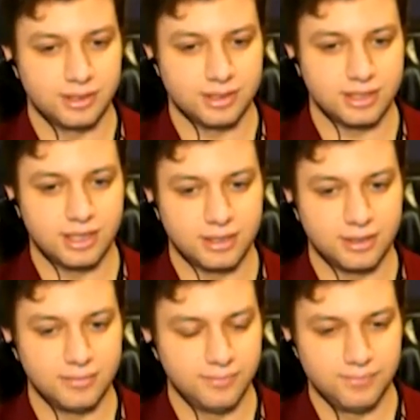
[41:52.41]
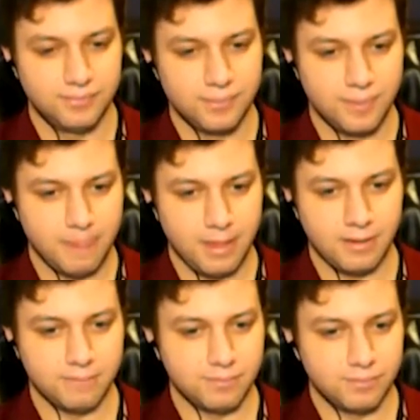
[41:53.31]
assign a
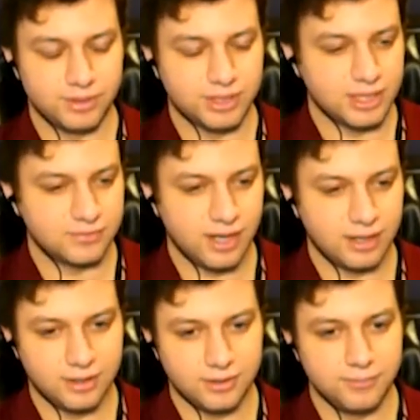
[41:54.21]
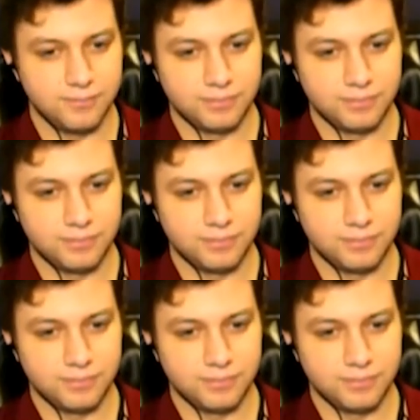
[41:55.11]
um, precise value